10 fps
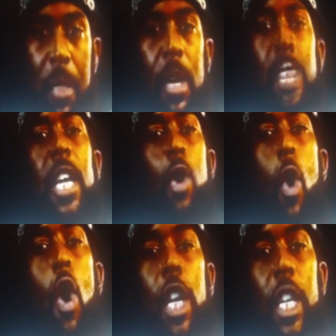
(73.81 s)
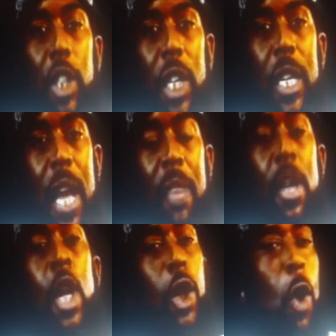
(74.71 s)
together. Get all of your shit
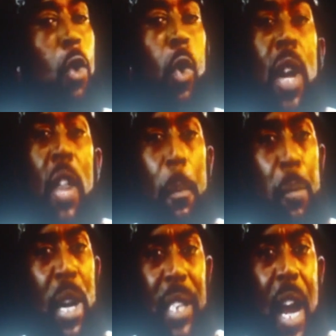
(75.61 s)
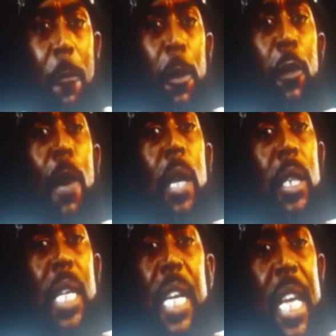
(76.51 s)
together. Don't do another press conference.
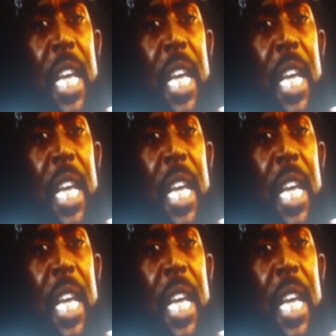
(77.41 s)
Fuck